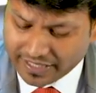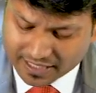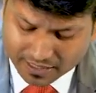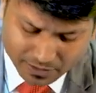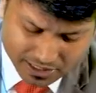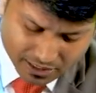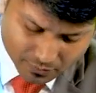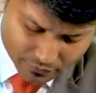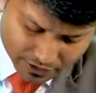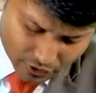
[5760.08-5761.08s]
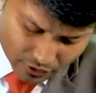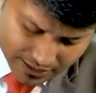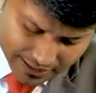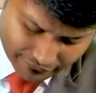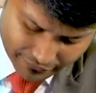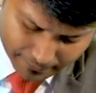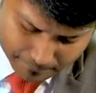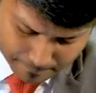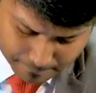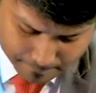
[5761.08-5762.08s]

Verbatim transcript: very synonymous term with your sniffing.